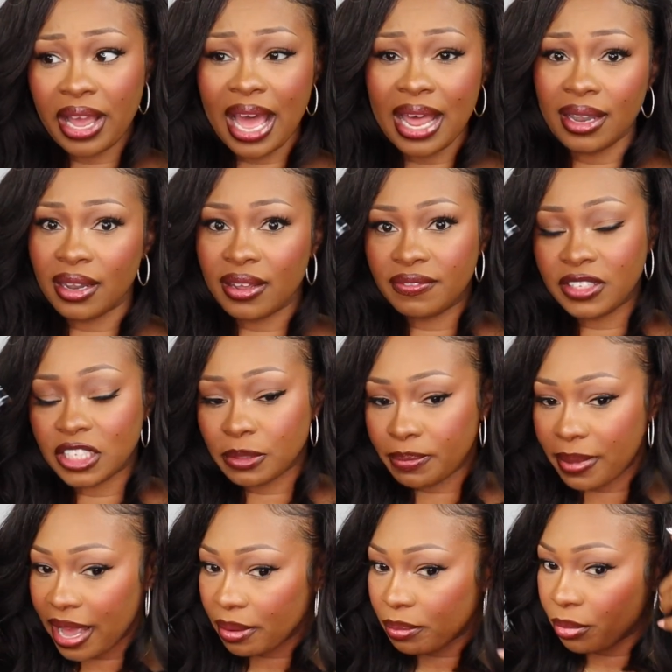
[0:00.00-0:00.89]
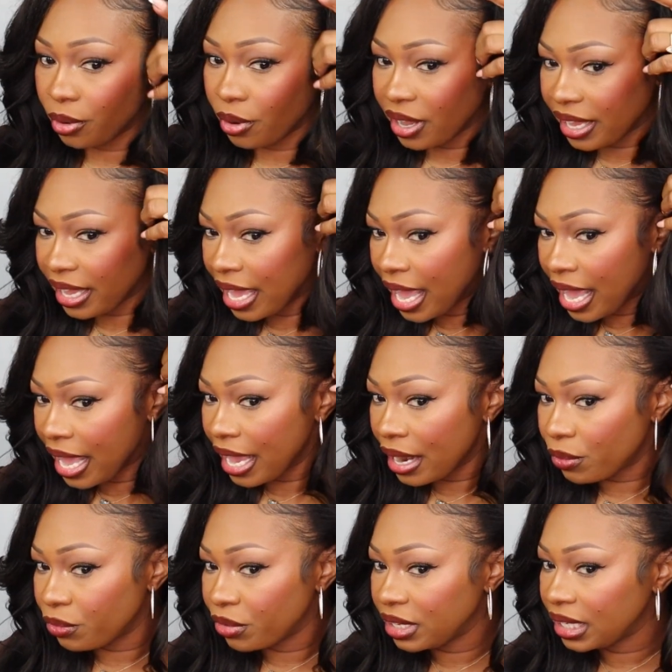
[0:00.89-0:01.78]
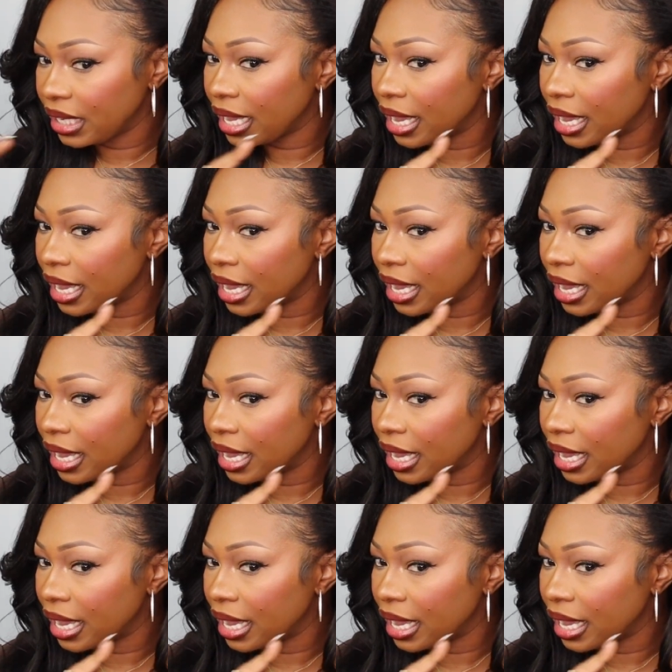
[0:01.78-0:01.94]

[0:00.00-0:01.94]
I love this bad boy. It really